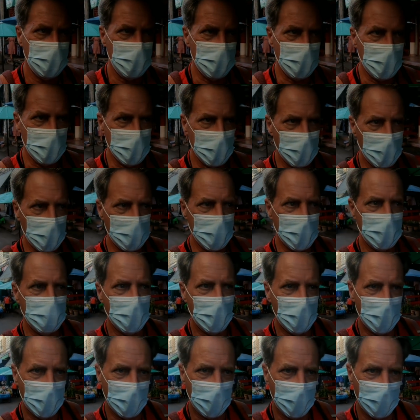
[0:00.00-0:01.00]
They're a little bit
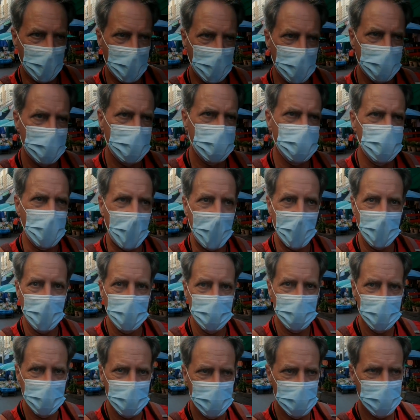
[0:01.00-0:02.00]
more
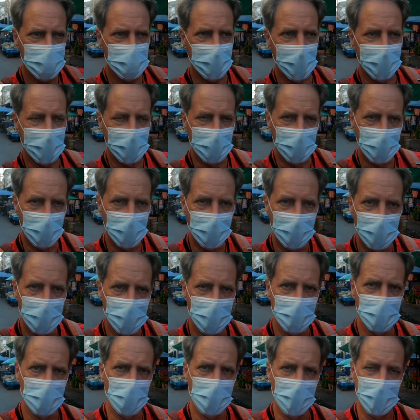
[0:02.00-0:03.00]
childish, like a little bit
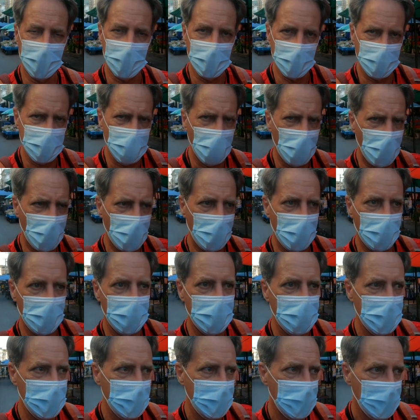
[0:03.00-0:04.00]
more like a
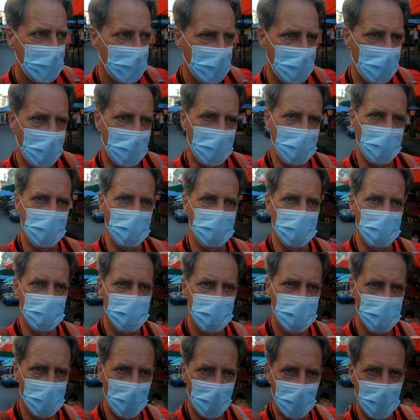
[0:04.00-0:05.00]
toy, where you
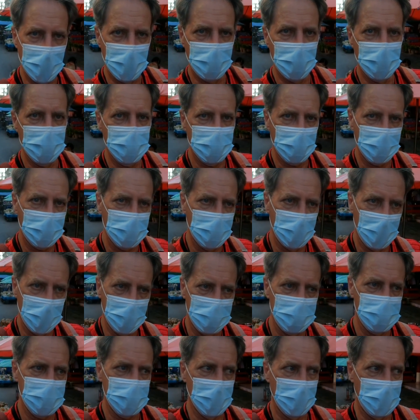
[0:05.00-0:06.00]
just throw in a bunch of
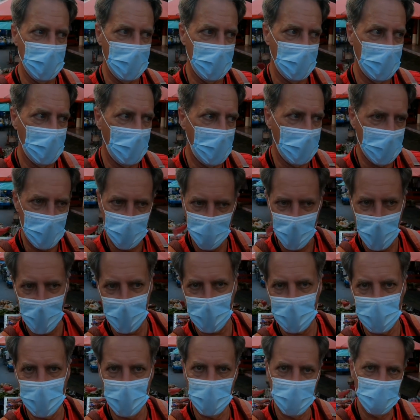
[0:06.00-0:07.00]
clips and then it
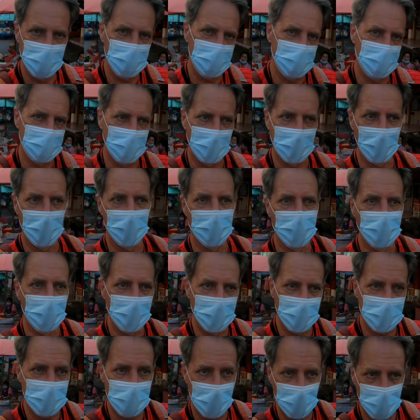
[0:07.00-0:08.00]
automatically puts them together
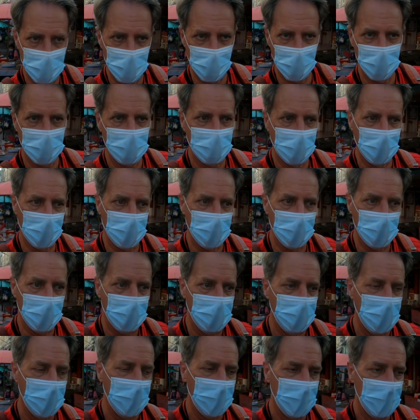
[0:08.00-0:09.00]
with a template for you.